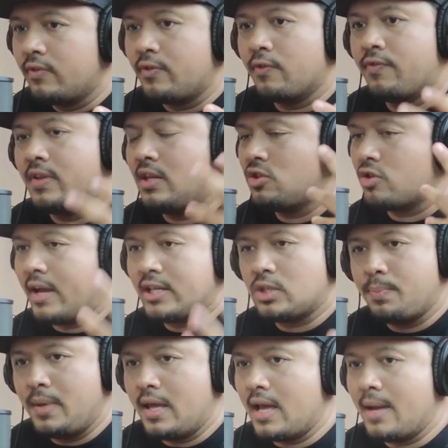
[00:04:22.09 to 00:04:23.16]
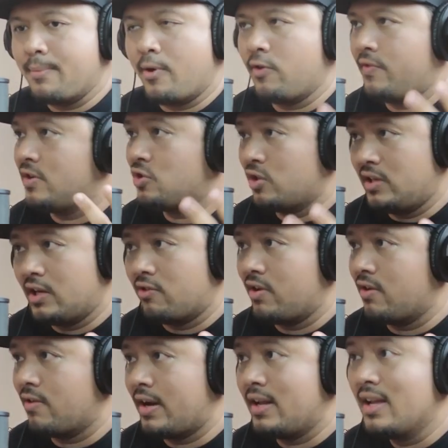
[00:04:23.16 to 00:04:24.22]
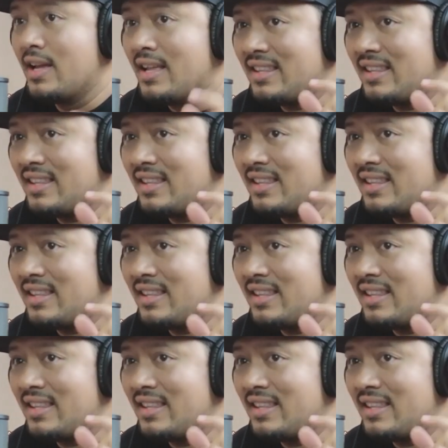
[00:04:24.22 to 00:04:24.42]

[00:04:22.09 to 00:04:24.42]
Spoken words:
if you finish your SPM or you finish your degree, right?